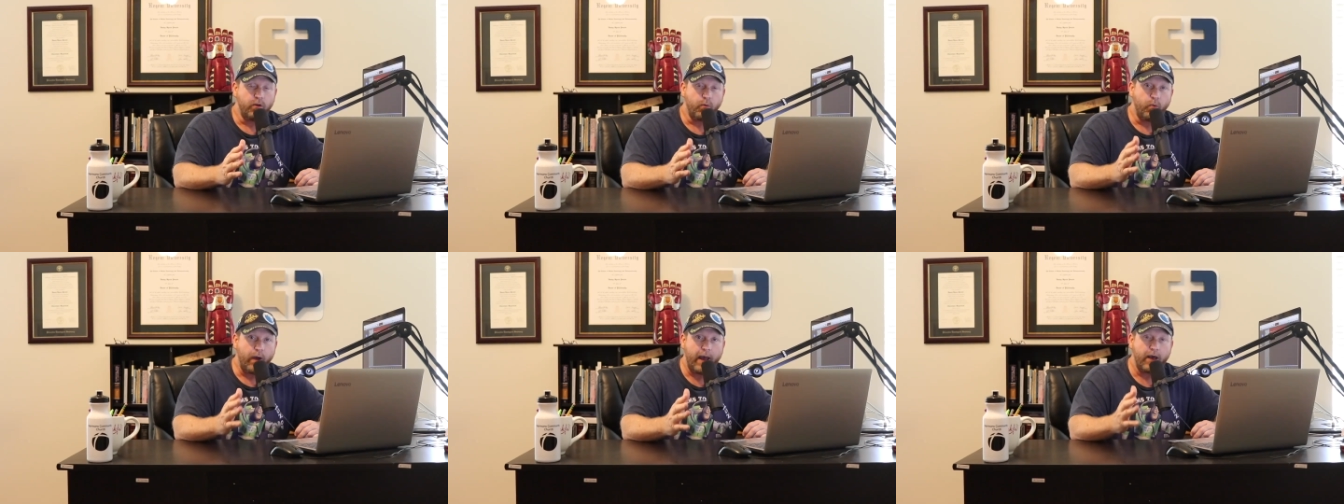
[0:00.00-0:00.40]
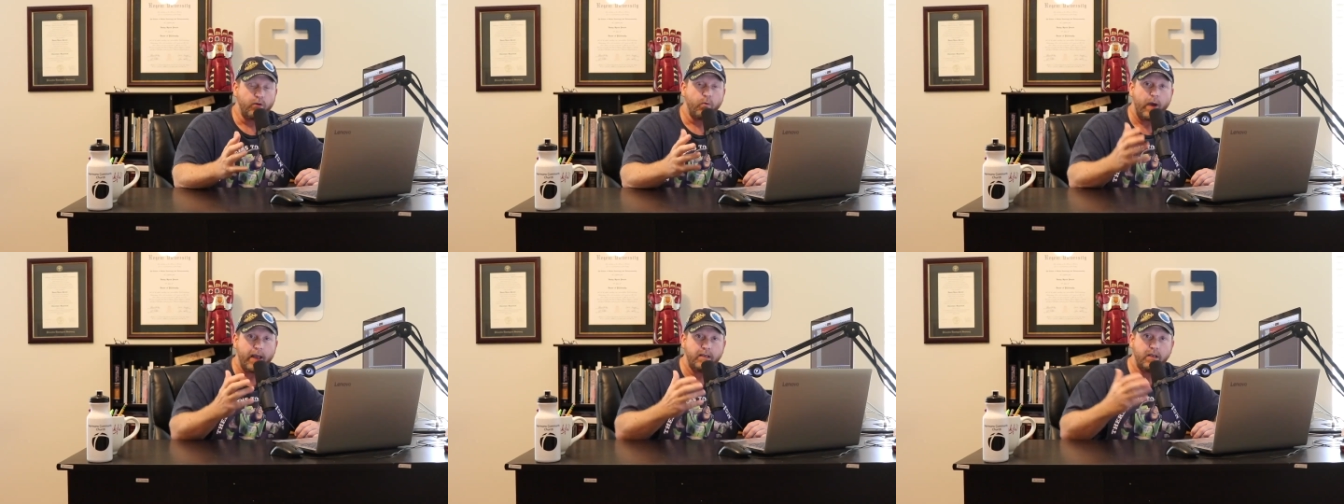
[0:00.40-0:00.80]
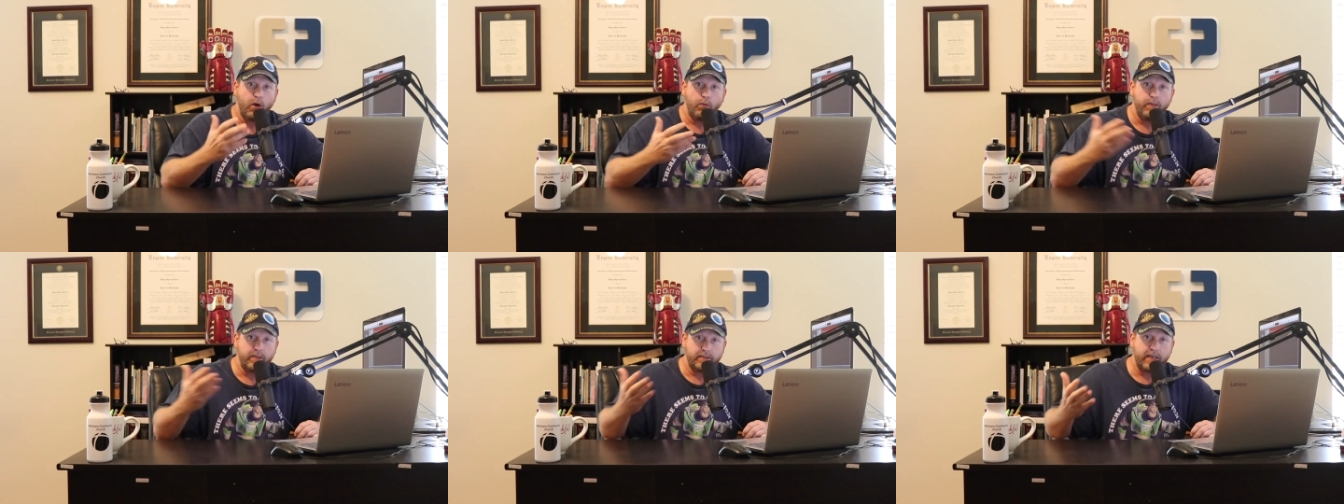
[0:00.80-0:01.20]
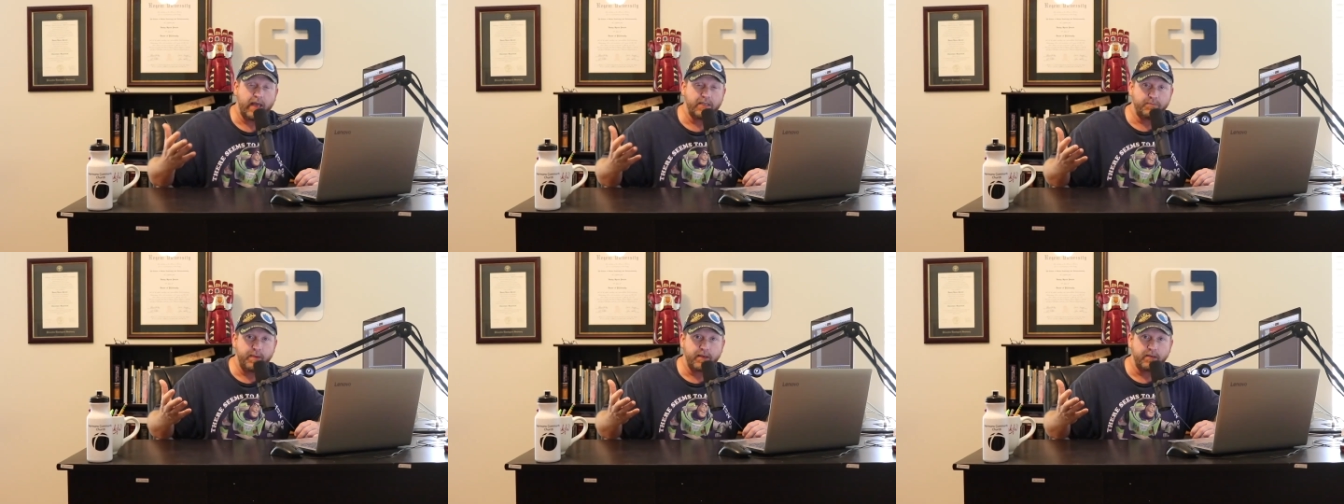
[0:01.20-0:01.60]
you know how do i know this
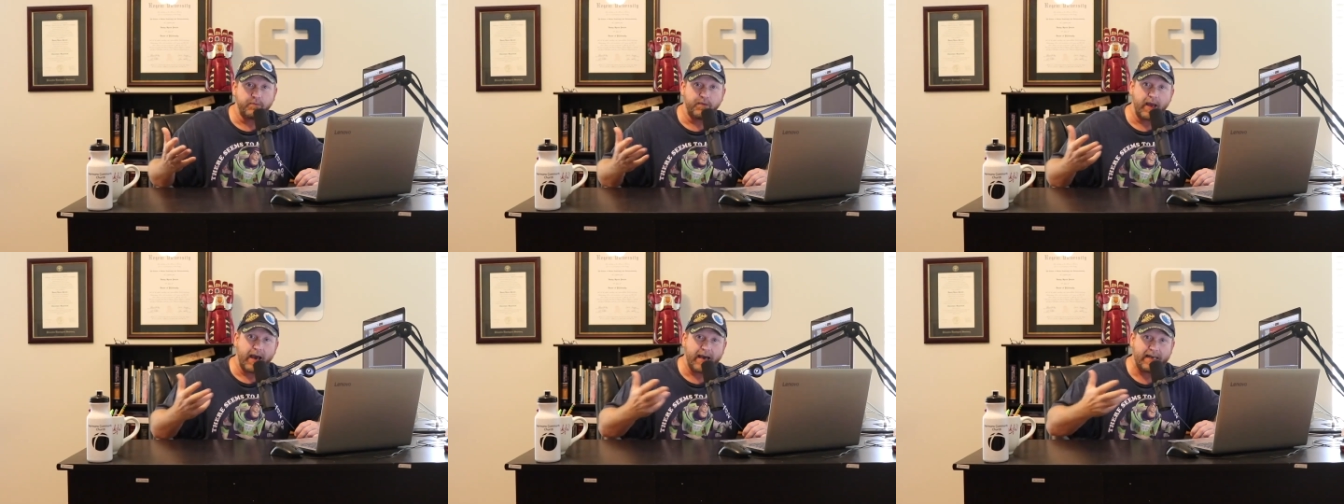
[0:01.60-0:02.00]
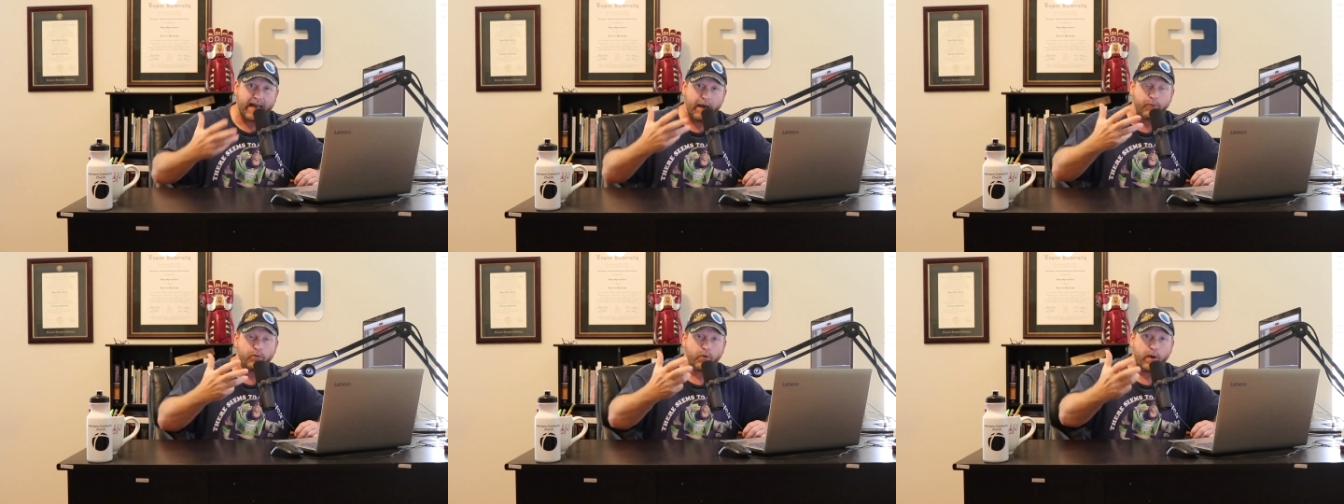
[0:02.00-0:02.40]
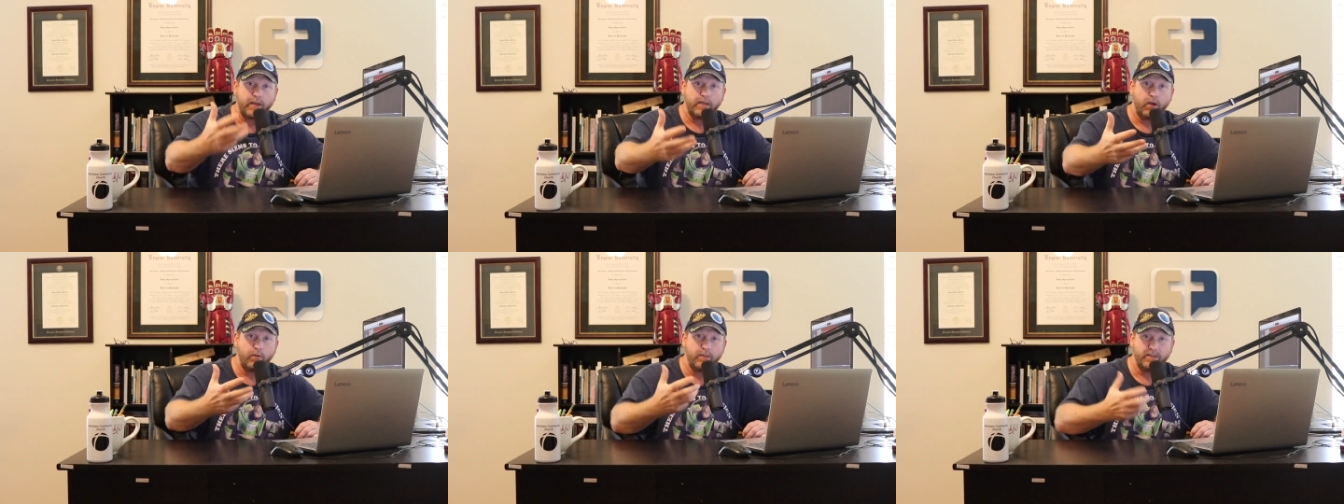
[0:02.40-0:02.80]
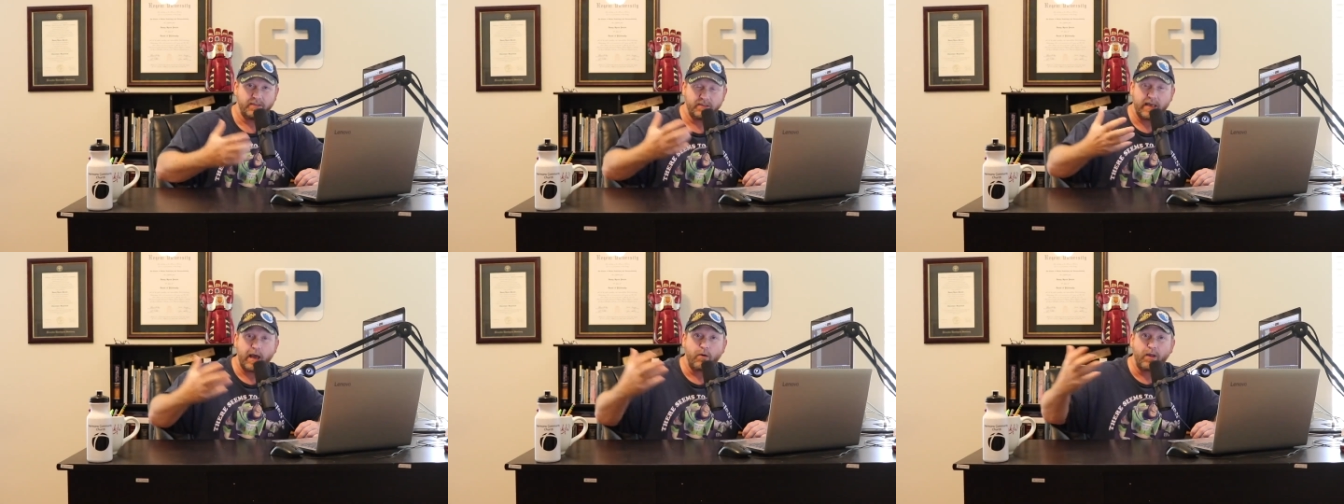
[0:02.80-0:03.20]
aspect of god how do i know
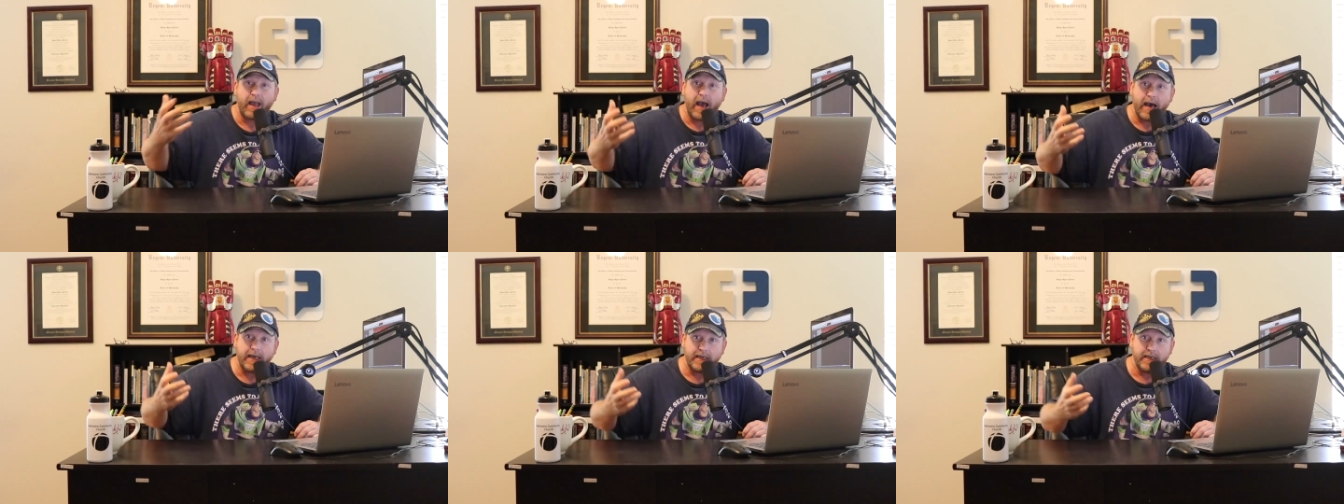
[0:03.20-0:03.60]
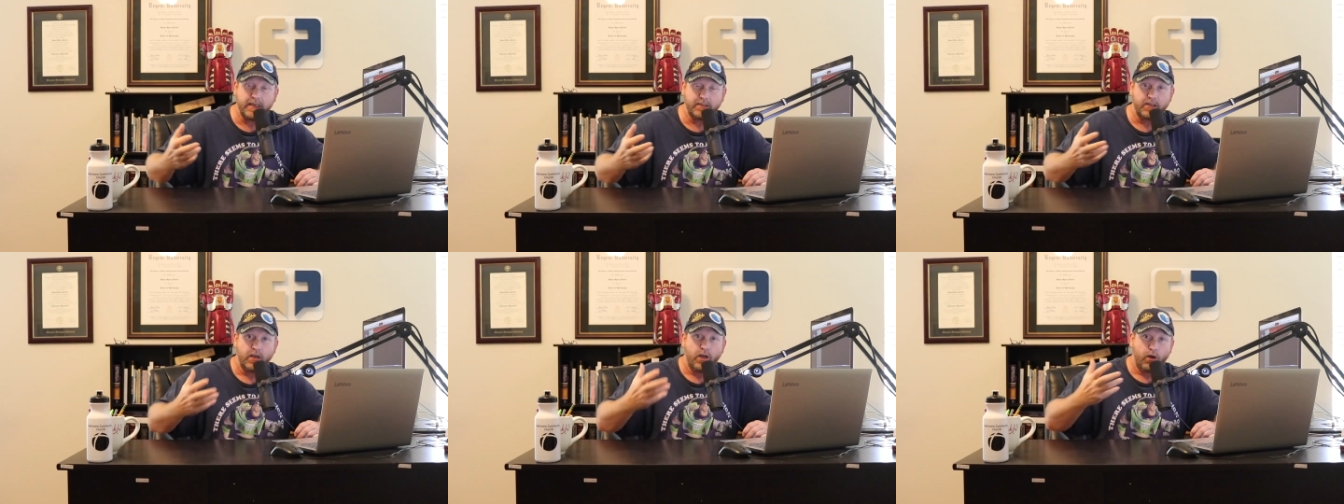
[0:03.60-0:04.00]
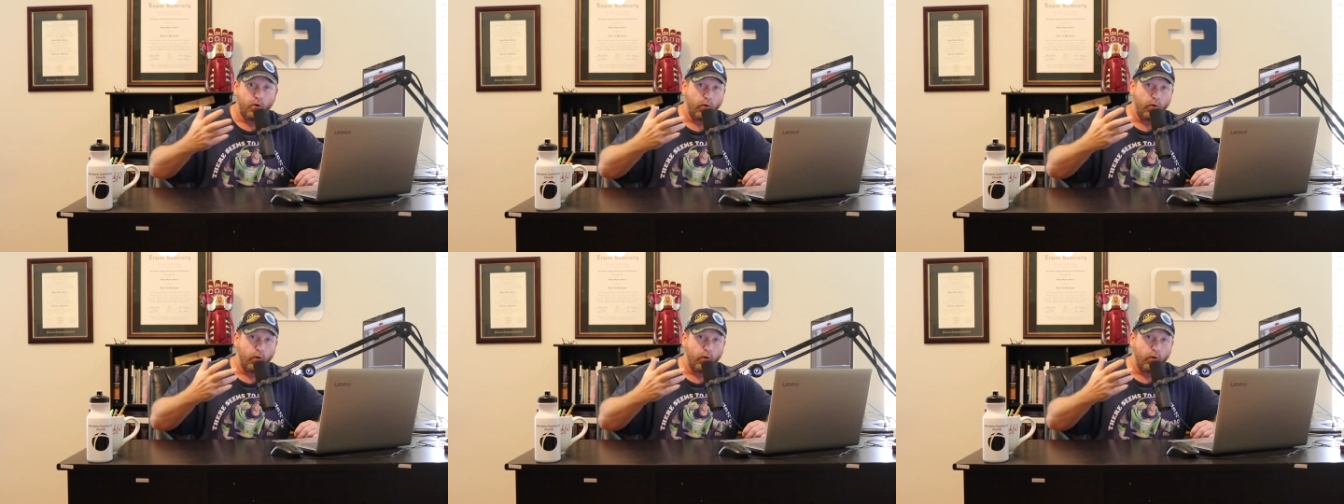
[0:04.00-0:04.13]
this is how god is